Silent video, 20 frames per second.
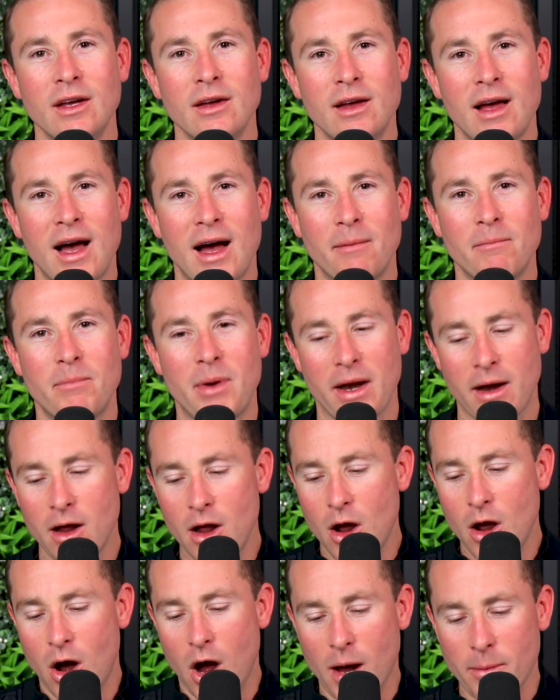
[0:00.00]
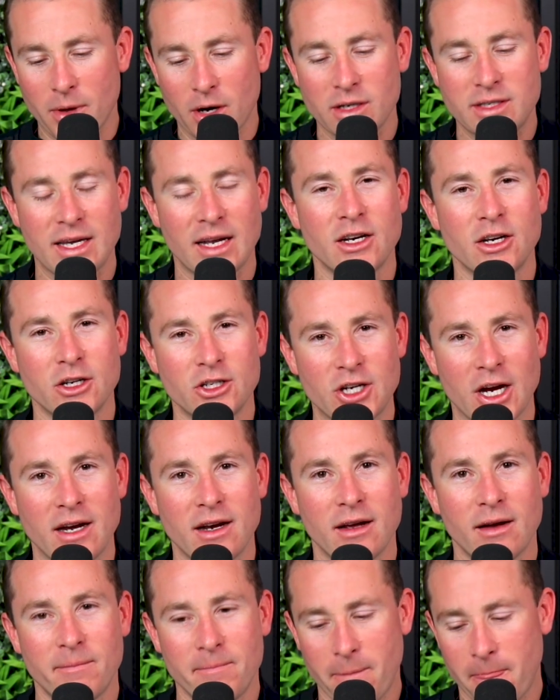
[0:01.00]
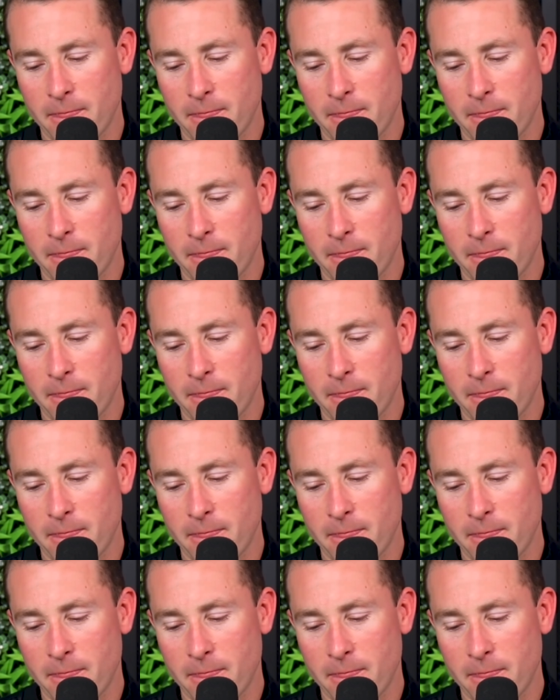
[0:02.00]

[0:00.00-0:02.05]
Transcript: But I'm going to set an agenda.